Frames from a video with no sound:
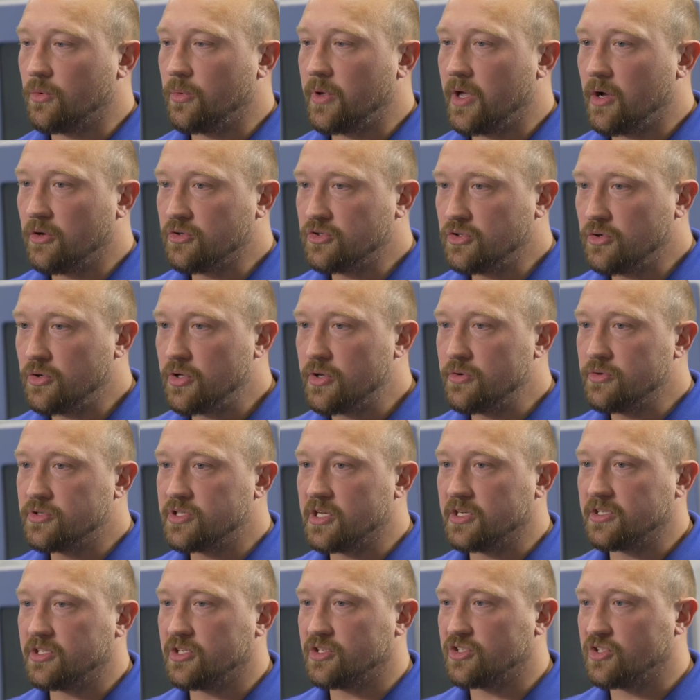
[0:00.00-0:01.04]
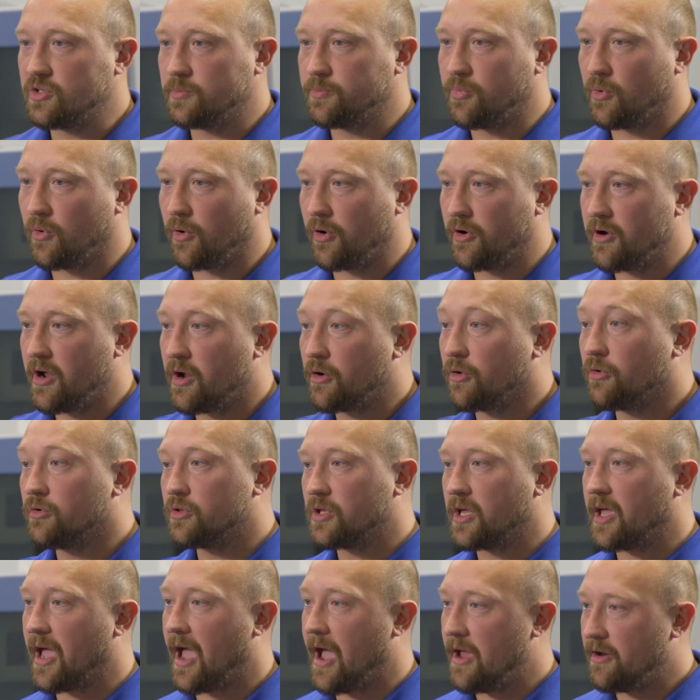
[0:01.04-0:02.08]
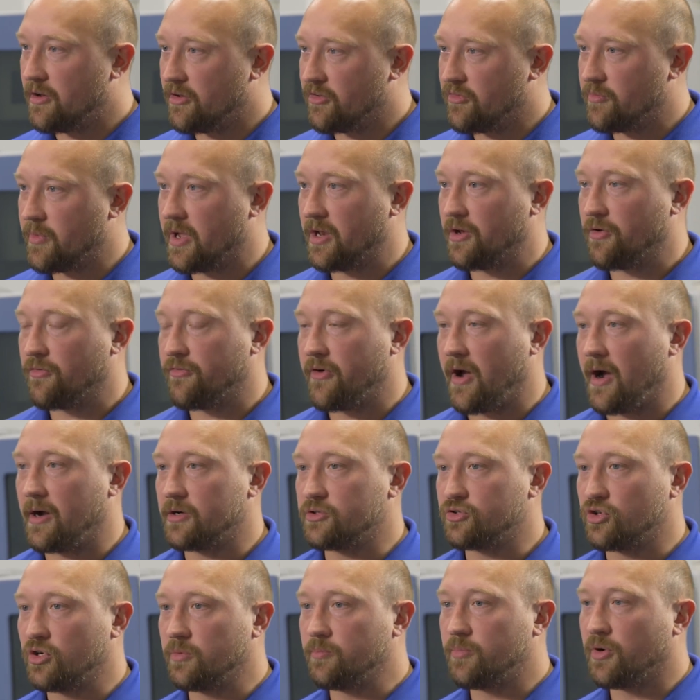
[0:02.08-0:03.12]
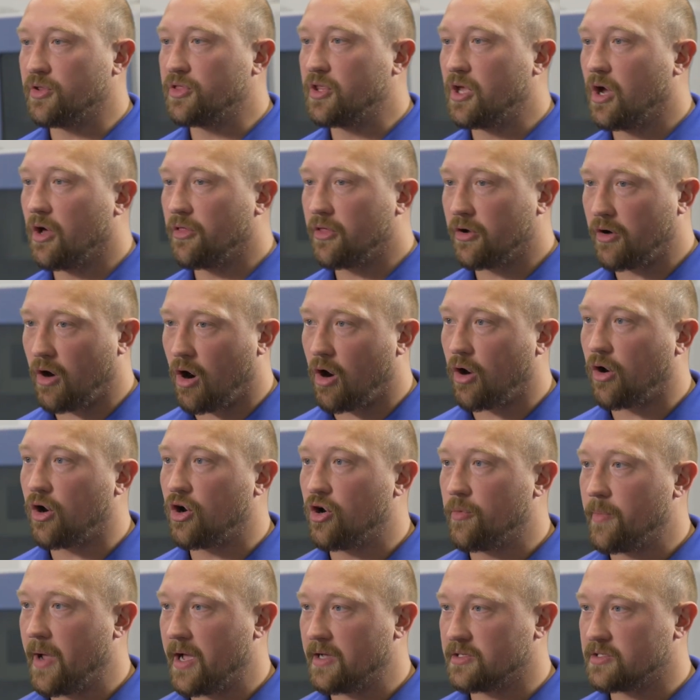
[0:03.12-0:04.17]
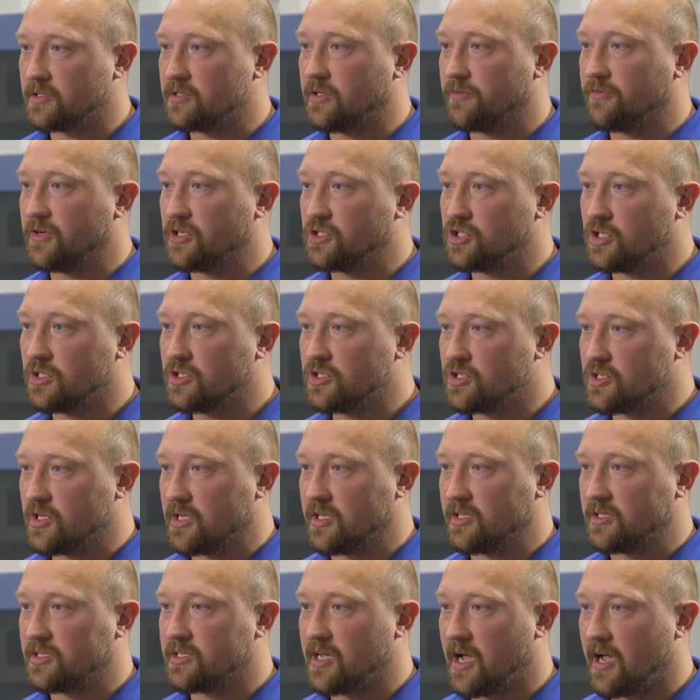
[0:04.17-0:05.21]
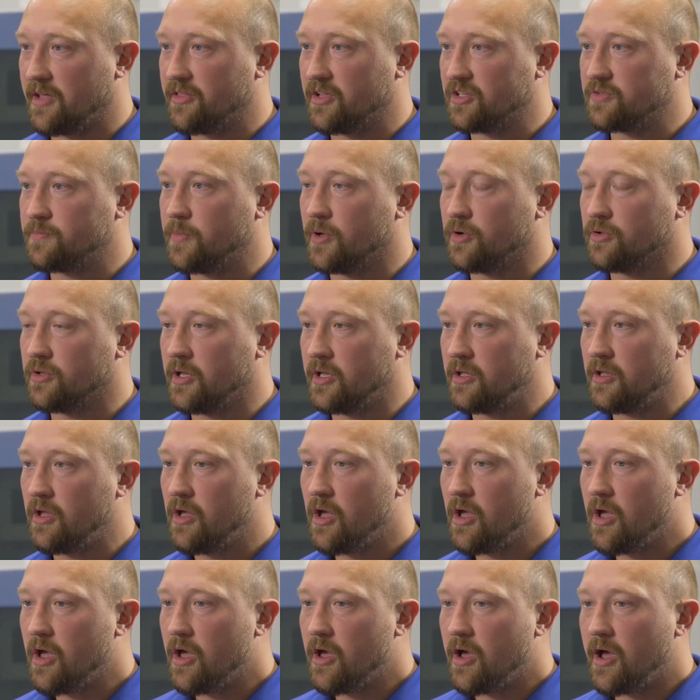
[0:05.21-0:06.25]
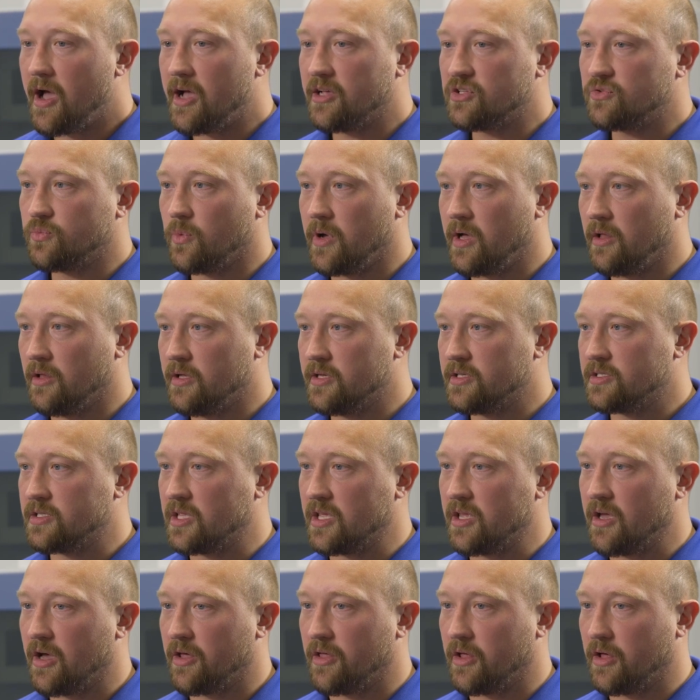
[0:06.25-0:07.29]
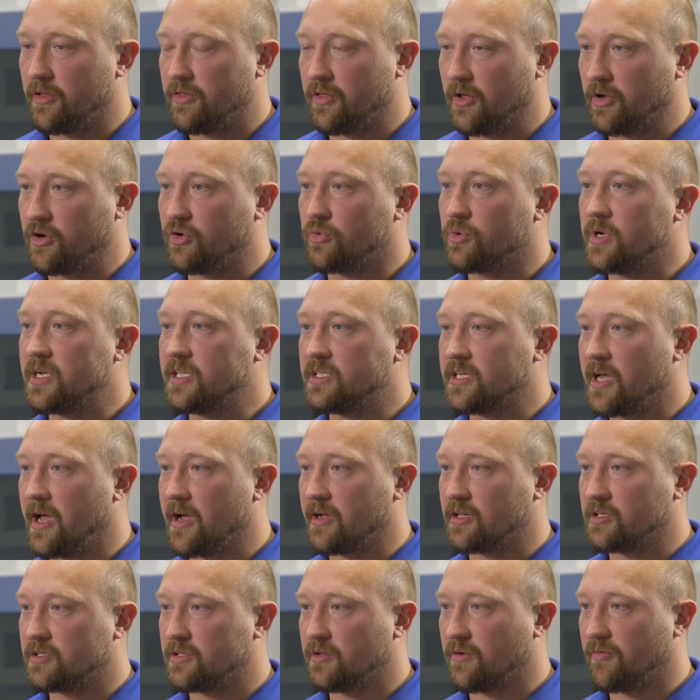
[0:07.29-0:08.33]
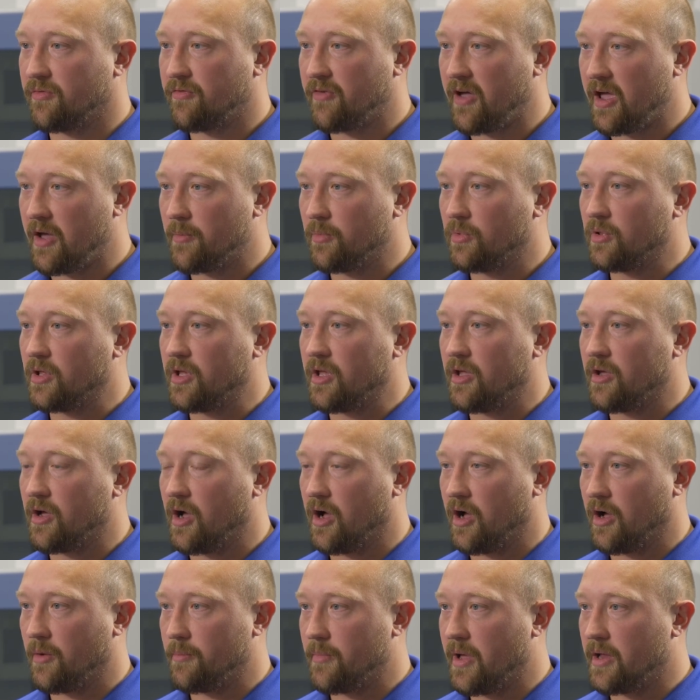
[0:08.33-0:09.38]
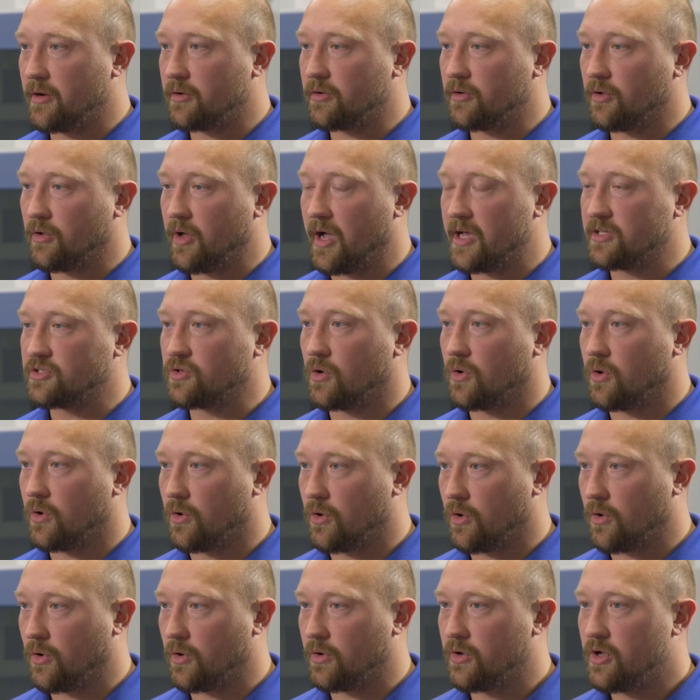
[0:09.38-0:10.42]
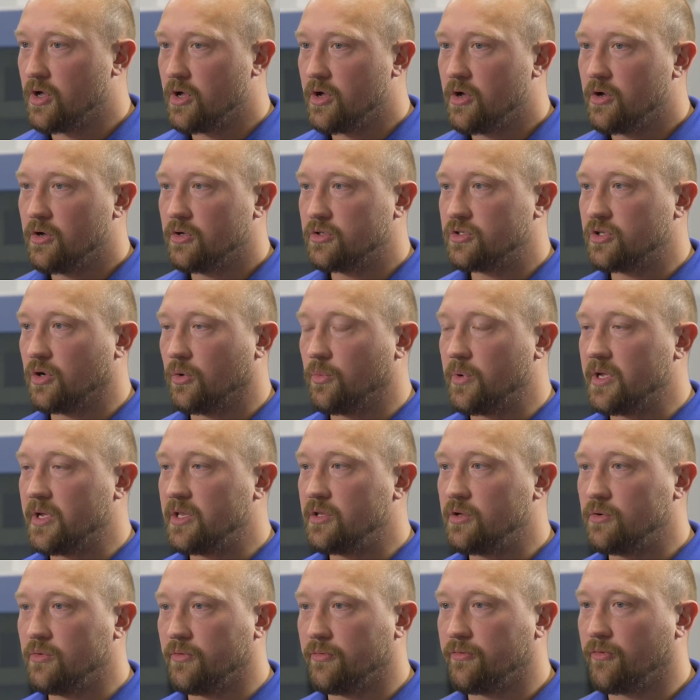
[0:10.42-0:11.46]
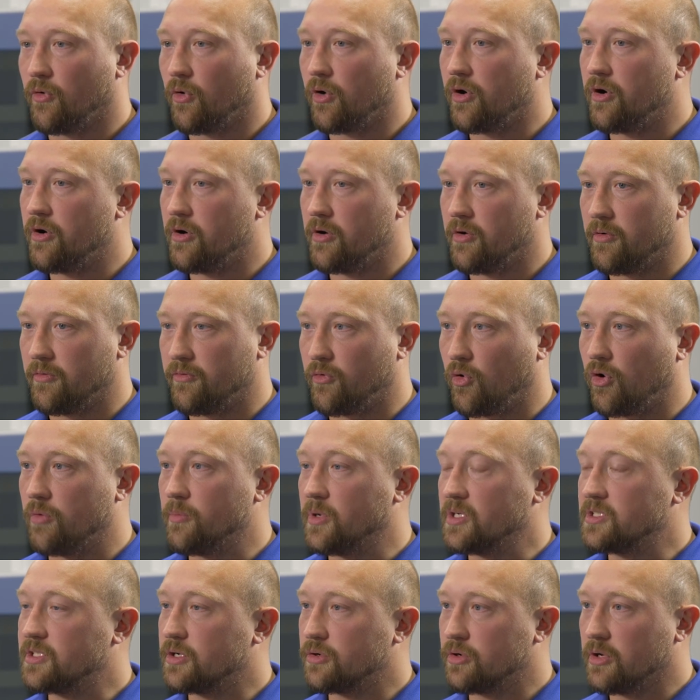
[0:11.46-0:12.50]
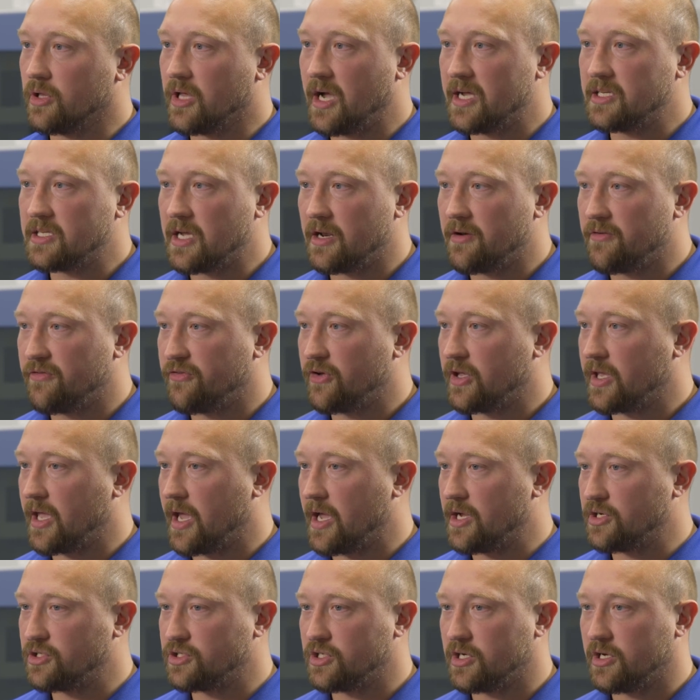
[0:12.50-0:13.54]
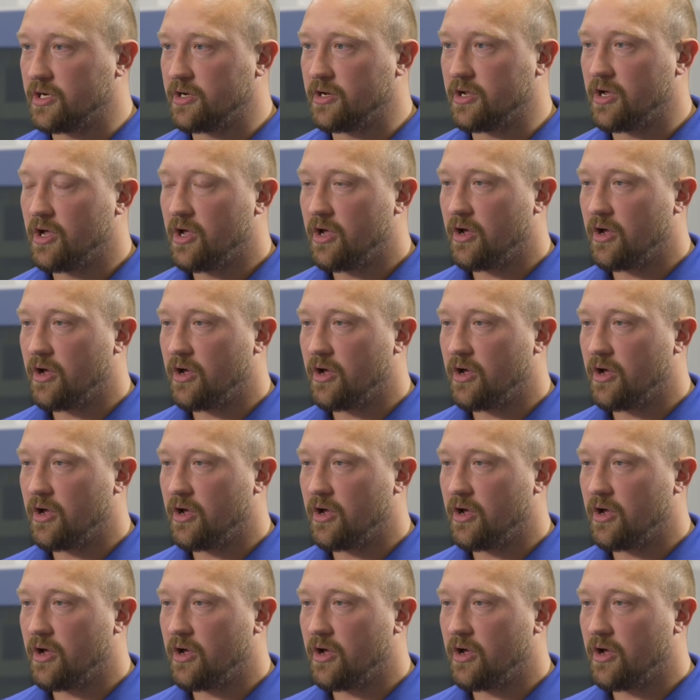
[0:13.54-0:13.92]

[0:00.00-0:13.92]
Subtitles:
we also use it to support not only additive manufacturing, but the other RMS divisions inside this building, as well as the Cretex family medical as a whole. So we do foreign material identification,